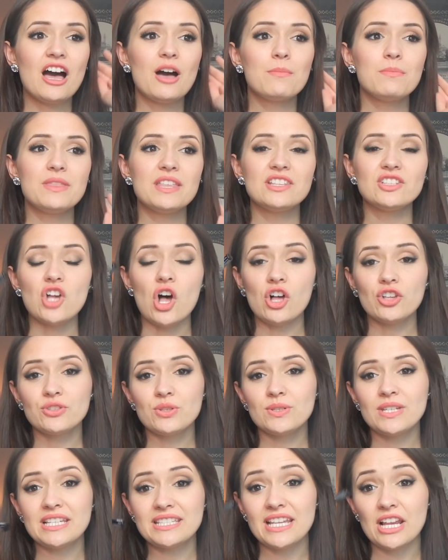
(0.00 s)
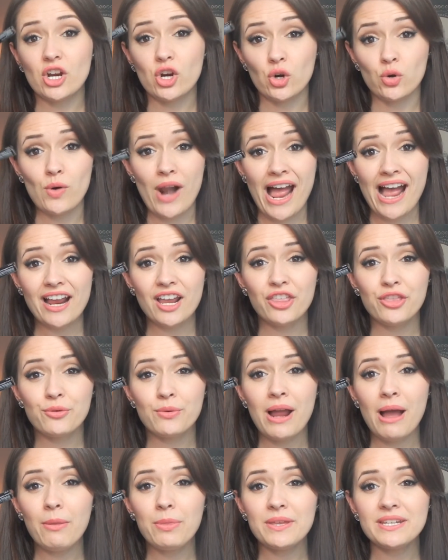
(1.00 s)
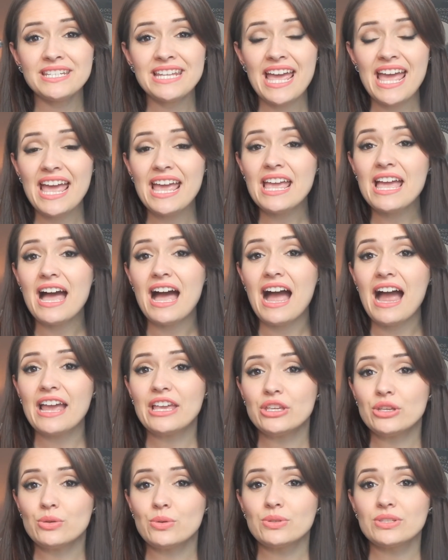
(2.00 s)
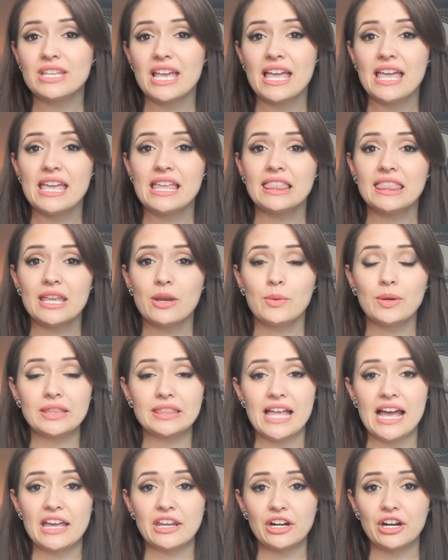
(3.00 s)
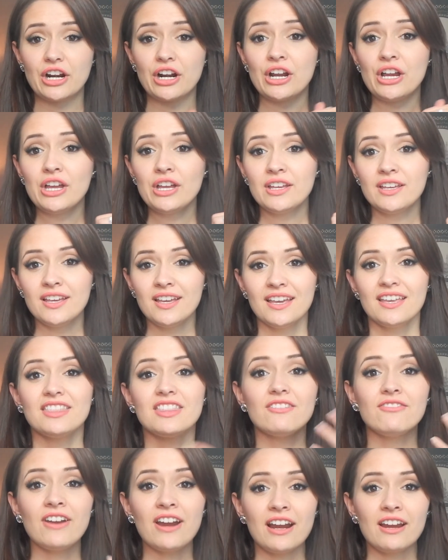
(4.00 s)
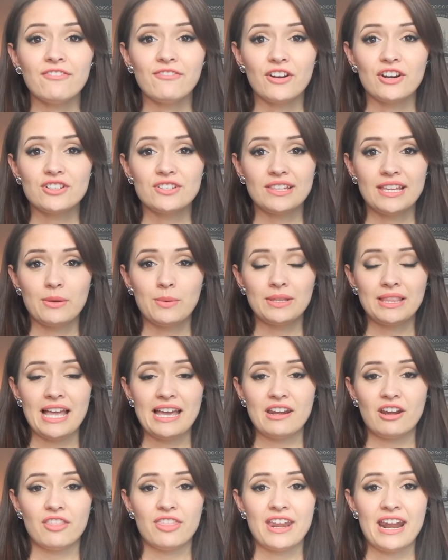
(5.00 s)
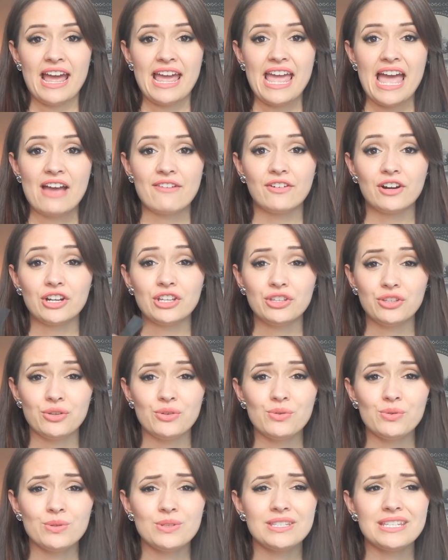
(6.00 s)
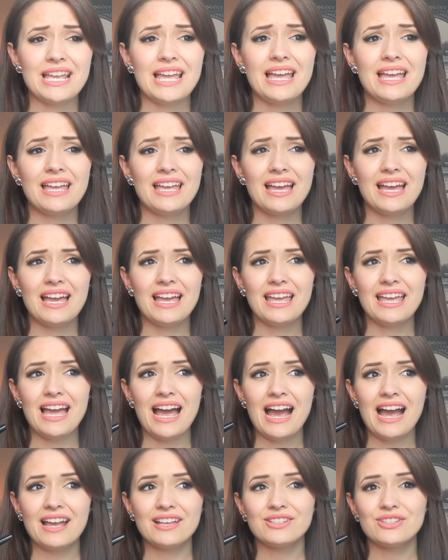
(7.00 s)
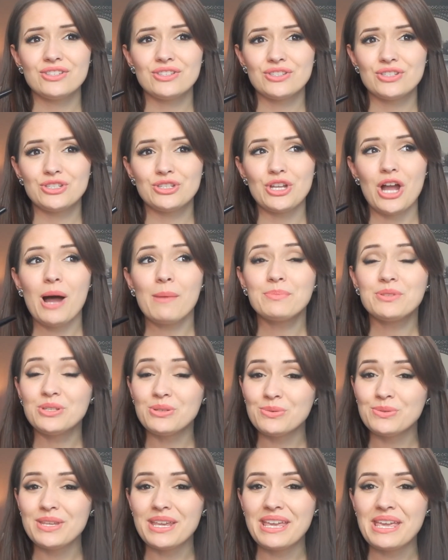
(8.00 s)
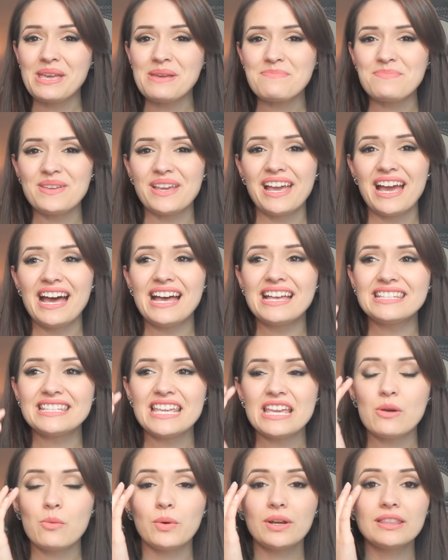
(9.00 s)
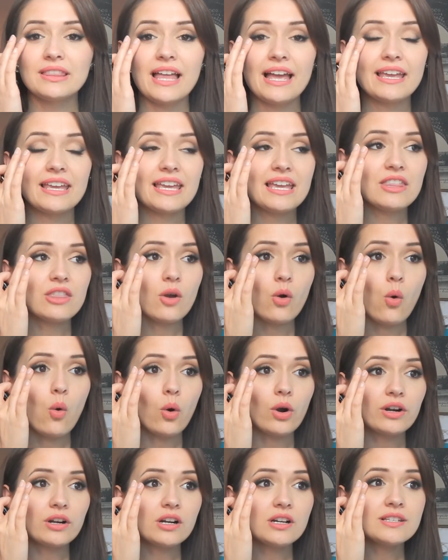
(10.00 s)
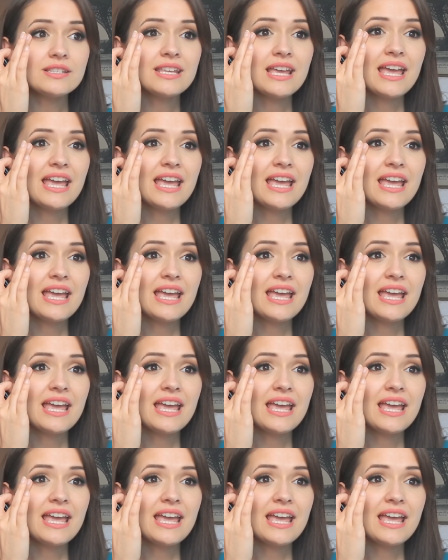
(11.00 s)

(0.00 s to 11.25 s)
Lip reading: This also doesn't crack throughout the day. I used a liquid liner, the very first liquid liner that I ever used. I stopped using it because it would, like, in the corners,